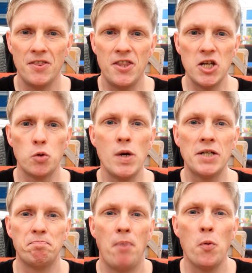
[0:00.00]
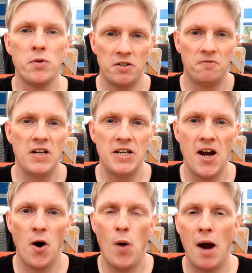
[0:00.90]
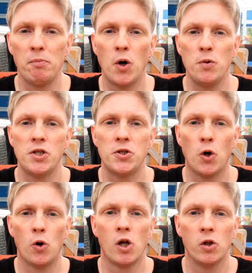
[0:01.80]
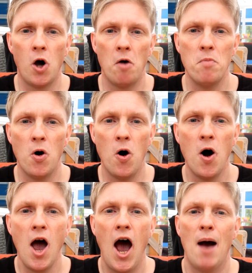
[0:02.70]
this week's bonus video, I'm going to talk a lot more